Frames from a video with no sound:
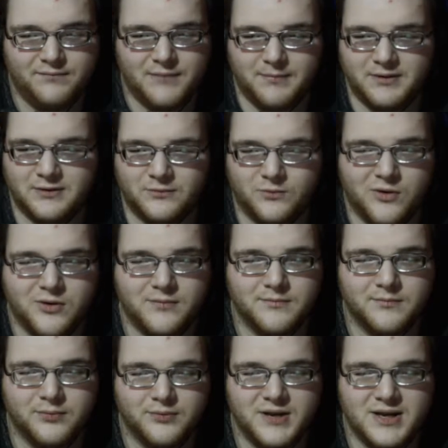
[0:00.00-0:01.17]
maybe the warm
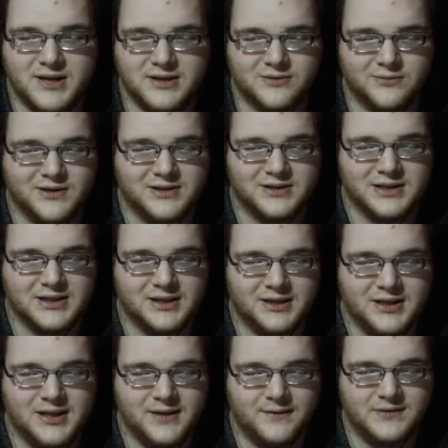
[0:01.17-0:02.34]
breeze rustling the
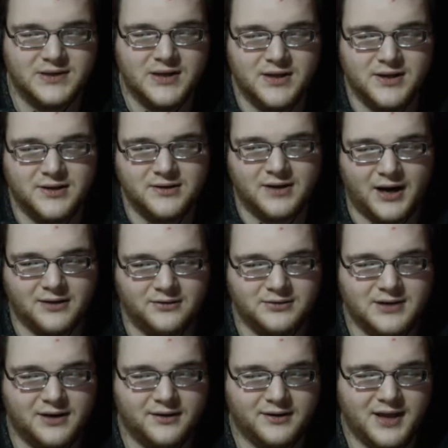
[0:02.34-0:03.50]
leaves. I looked
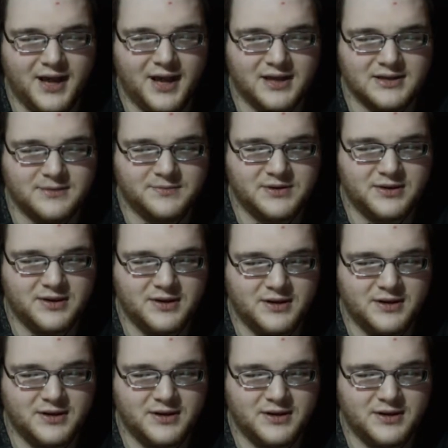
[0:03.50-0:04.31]
down and gasped.